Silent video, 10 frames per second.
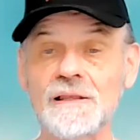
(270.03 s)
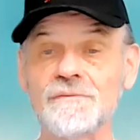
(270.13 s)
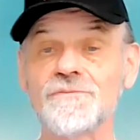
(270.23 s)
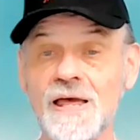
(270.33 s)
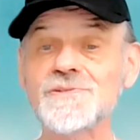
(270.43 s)

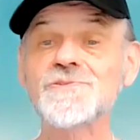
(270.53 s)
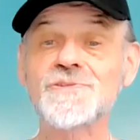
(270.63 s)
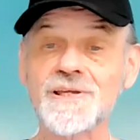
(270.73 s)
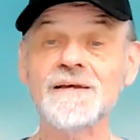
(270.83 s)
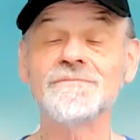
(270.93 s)
And
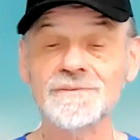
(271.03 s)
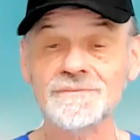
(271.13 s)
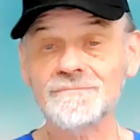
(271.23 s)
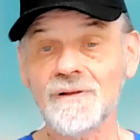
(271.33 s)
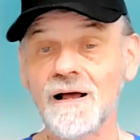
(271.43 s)
thanks to
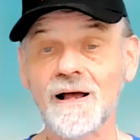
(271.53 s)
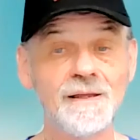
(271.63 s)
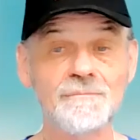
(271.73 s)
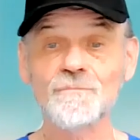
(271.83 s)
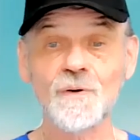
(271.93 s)
Kevin,
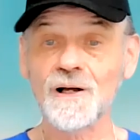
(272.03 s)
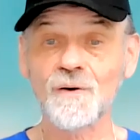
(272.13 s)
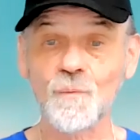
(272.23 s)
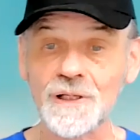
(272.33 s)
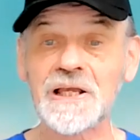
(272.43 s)
I'm
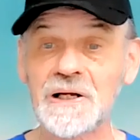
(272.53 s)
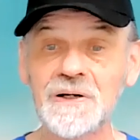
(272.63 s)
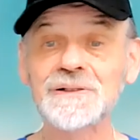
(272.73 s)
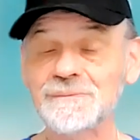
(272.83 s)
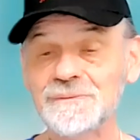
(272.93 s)
uh,
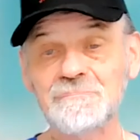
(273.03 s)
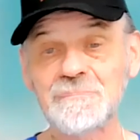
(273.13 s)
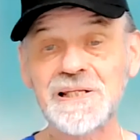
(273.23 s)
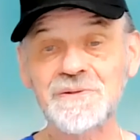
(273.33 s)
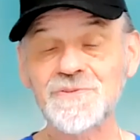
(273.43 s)
working on
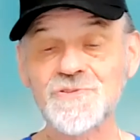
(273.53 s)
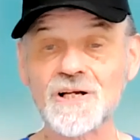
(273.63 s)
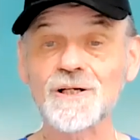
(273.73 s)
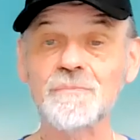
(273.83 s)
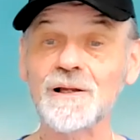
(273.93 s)
meeting
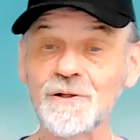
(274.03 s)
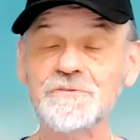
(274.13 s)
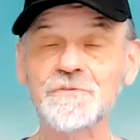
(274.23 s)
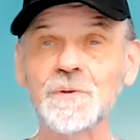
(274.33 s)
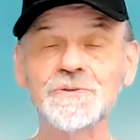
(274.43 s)
with Jerob. I
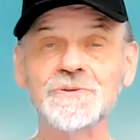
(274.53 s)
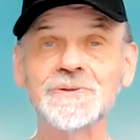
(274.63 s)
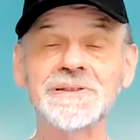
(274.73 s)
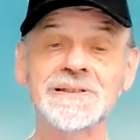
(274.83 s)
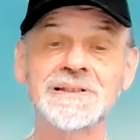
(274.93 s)
look forward
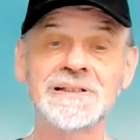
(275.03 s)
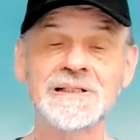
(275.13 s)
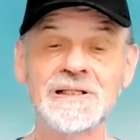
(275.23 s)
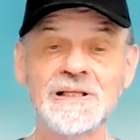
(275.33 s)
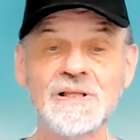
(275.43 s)
to it.
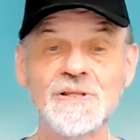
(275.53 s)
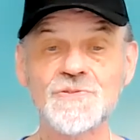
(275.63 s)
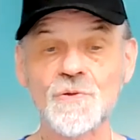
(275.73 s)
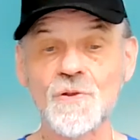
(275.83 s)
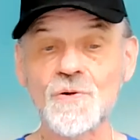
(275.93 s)

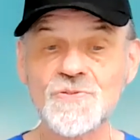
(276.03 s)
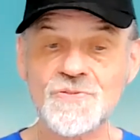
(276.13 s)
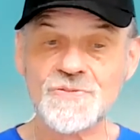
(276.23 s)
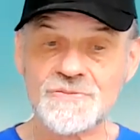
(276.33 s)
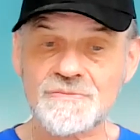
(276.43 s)
So
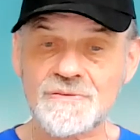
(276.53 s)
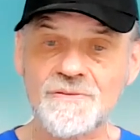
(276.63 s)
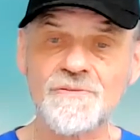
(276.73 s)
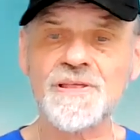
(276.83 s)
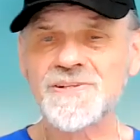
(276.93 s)
those
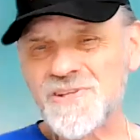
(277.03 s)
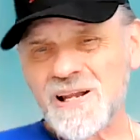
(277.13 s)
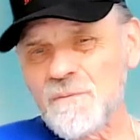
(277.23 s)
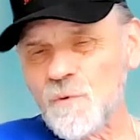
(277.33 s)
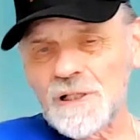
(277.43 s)
are the
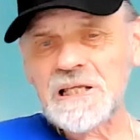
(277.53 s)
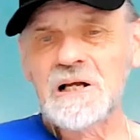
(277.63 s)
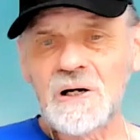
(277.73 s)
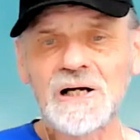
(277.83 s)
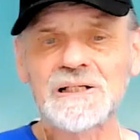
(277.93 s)
things that I'm
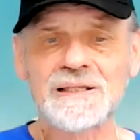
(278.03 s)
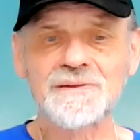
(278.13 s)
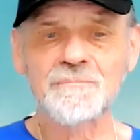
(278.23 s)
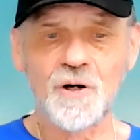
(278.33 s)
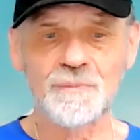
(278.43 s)
working on
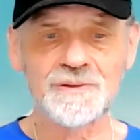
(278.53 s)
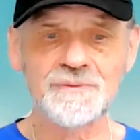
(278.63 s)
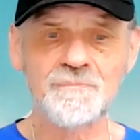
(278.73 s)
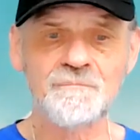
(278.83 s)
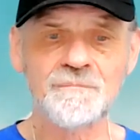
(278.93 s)
at the moment.